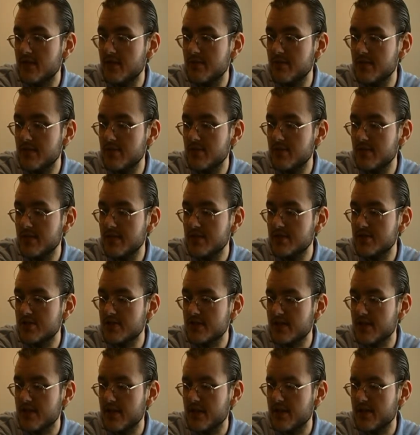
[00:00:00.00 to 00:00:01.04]
the community
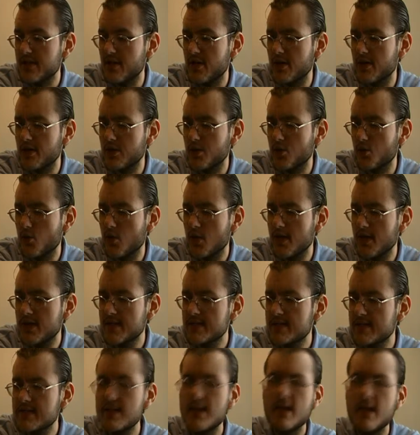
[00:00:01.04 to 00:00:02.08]
just like Connor
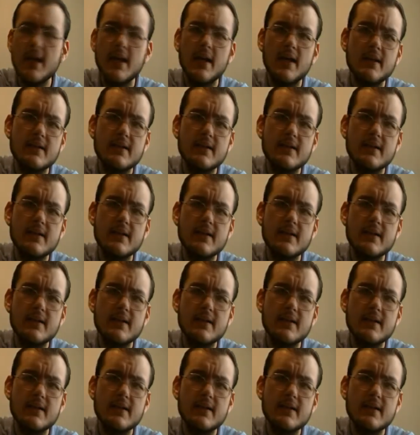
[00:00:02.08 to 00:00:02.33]
was,